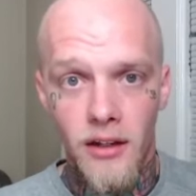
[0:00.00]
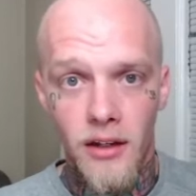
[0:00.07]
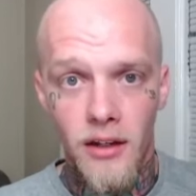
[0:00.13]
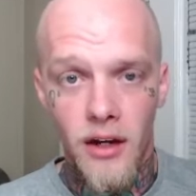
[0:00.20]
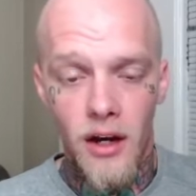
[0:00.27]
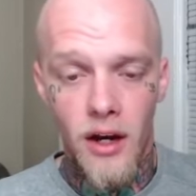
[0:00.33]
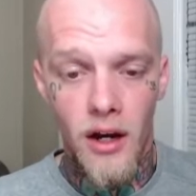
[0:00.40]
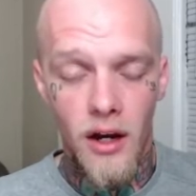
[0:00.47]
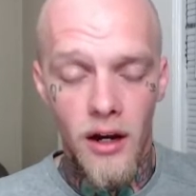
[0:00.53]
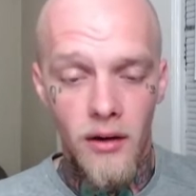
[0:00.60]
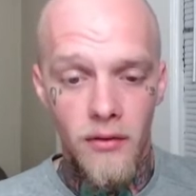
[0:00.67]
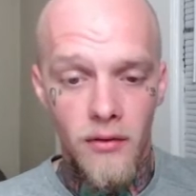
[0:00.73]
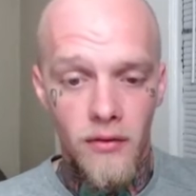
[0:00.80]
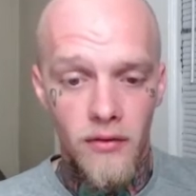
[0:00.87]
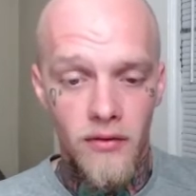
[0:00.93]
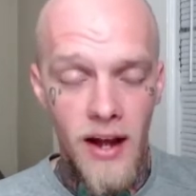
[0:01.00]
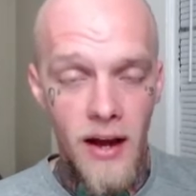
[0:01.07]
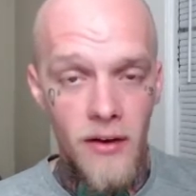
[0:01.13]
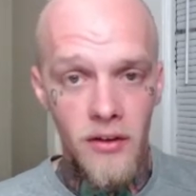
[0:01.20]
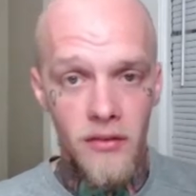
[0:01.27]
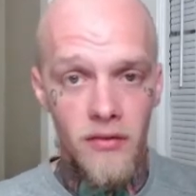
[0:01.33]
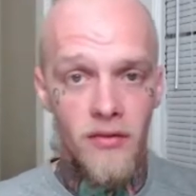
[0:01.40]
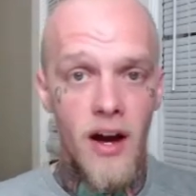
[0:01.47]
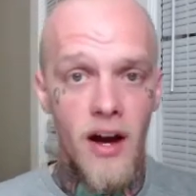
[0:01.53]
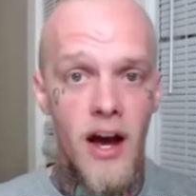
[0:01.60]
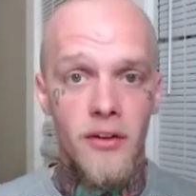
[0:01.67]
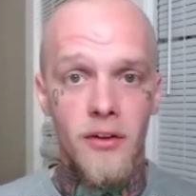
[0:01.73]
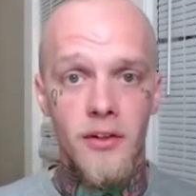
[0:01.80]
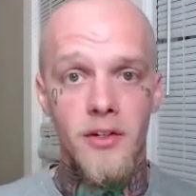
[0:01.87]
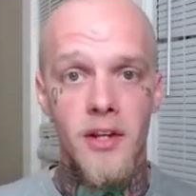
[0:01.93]
founding
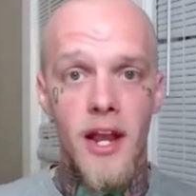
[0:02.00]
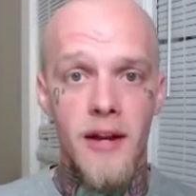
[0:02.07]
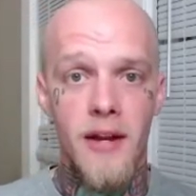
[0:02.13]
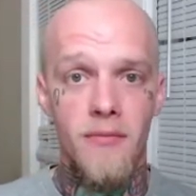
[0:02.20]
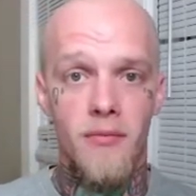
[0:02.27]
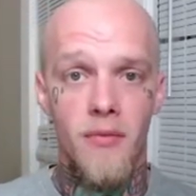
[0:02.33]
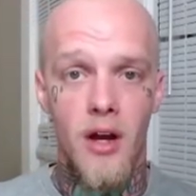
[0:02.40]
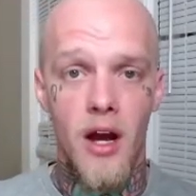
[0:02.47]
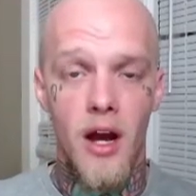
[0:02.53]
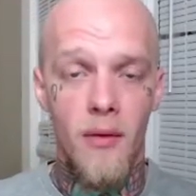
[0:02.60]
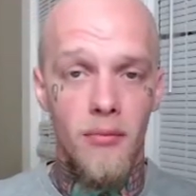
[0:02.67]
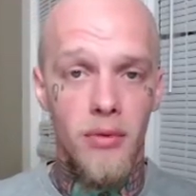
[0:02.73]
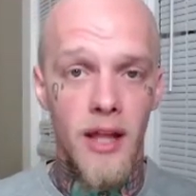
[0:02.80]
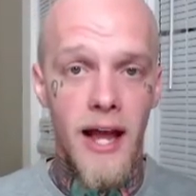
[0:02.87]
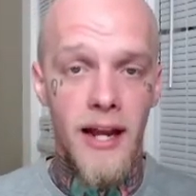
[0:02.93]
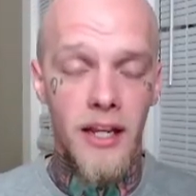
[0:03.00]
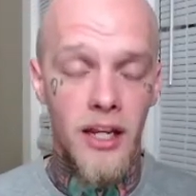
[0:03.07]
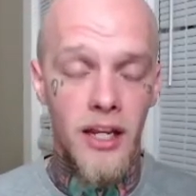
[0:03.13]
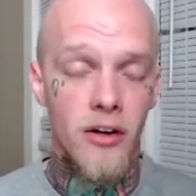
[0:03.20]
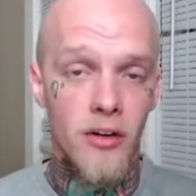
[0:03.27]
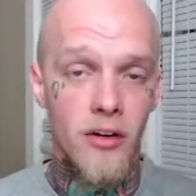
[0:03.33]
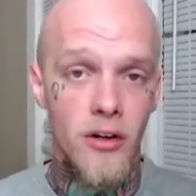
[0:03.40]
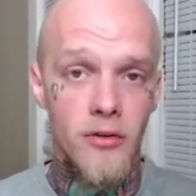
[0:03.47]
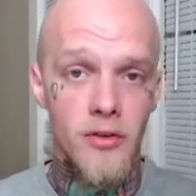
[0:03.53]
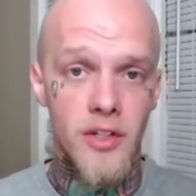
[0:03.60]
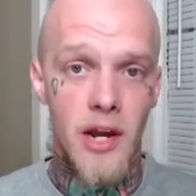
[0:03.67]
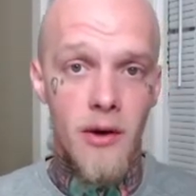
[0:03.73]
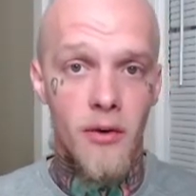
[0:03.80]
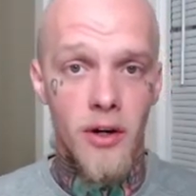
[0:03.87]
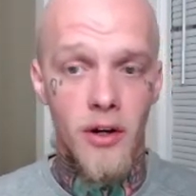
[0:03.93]
fathers and black heroes
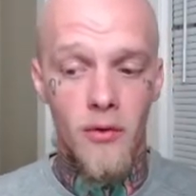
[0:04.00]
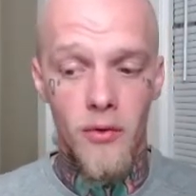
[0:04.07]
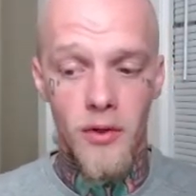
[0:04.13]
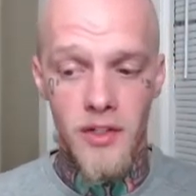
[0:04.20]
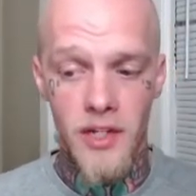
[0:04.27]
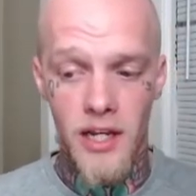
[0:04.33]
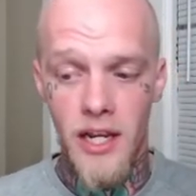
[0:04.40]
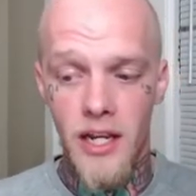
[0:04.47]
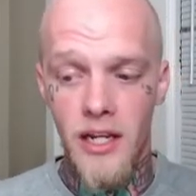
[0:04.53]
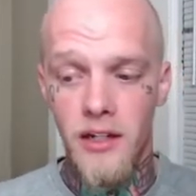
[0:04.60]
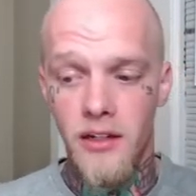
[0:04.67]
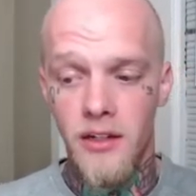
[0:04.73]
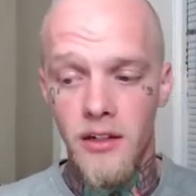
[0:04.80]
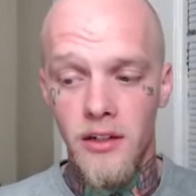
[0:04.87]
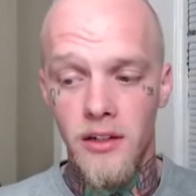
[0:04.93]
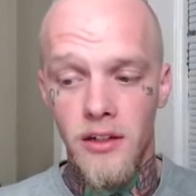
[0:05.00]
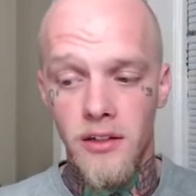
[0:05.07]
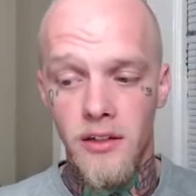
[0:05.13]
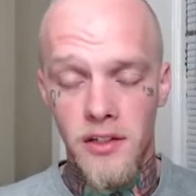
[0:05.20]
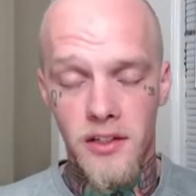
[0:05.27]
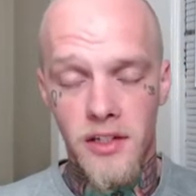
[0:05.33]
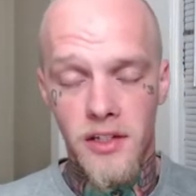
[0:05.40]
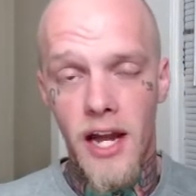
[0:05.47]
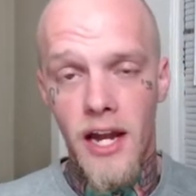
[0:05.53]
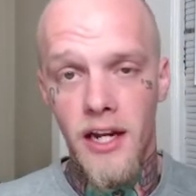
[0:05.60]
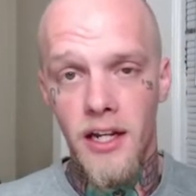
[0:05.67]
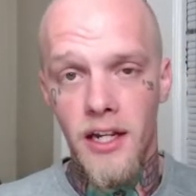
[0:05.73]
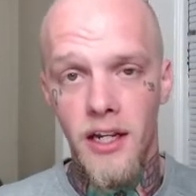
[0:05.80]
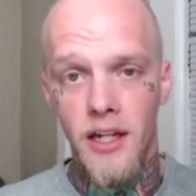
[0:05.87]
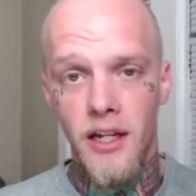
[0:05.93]
that was in
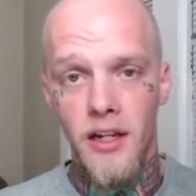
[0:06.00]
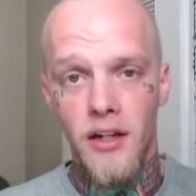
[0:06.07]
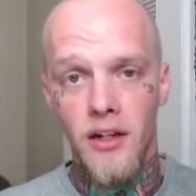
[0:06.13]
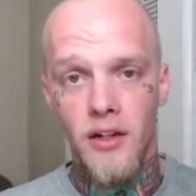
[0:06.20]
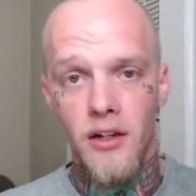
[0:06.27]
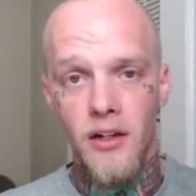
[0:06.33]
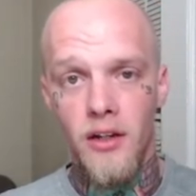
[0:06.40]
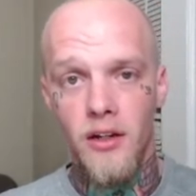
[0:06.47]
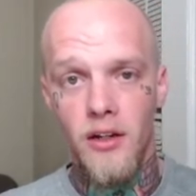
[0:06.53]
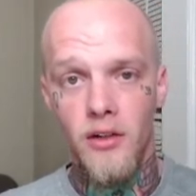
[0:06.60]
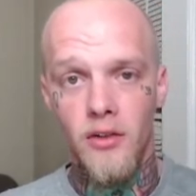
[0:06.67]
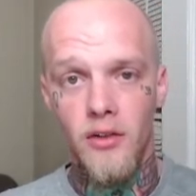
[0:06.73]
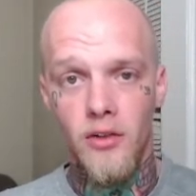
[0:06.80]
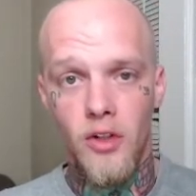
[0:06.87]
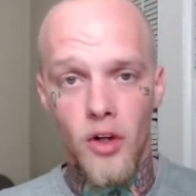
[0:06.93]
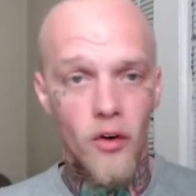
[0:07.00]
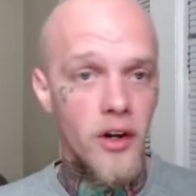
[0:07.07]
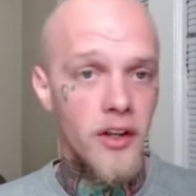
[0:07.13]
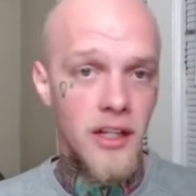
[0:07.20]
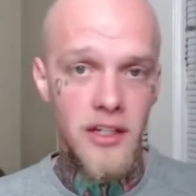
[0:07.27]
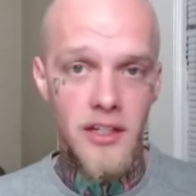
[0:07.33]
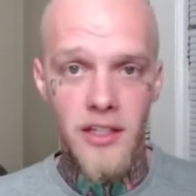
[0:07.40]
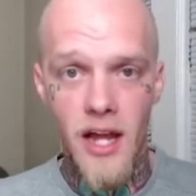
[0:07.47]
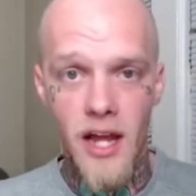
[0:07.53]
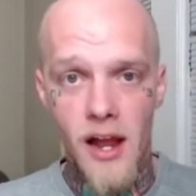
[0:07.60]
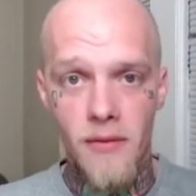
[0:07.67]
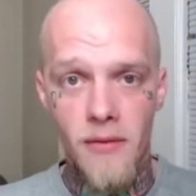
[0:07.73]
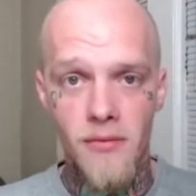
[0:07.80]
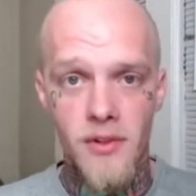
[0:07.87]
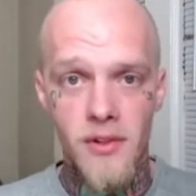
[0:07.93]
society during these
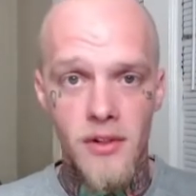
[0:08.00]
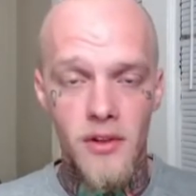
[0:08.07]
times.